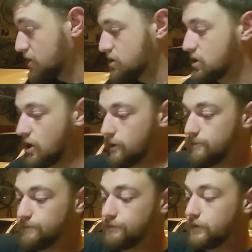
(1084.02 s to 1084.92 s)
So
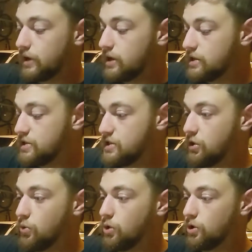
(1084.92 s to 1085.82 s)

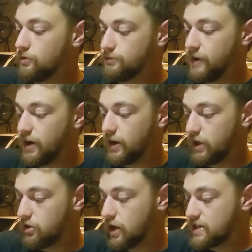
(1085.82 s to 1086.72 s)
steel wool, very
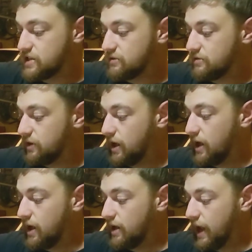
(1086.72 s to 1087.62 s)
aggressive.
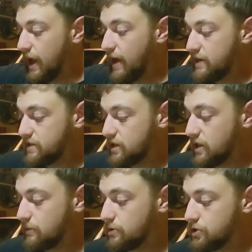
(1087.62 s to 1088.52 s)
And as the
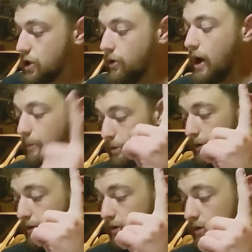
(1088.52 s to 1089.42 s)
numbers go
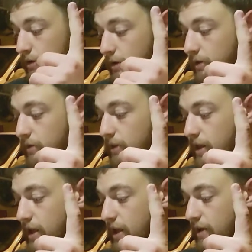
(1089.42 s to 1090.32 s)
up,
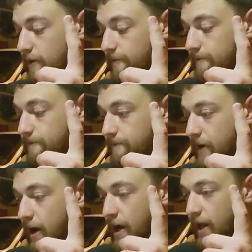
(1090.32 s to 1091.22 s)
the
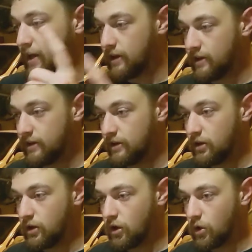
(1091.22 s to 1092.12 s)
fine
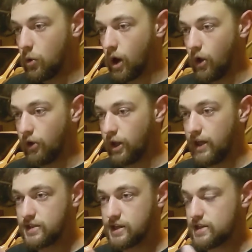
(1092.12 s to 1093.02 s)

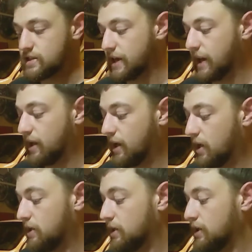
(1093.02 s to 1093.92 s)
quality, it's like, at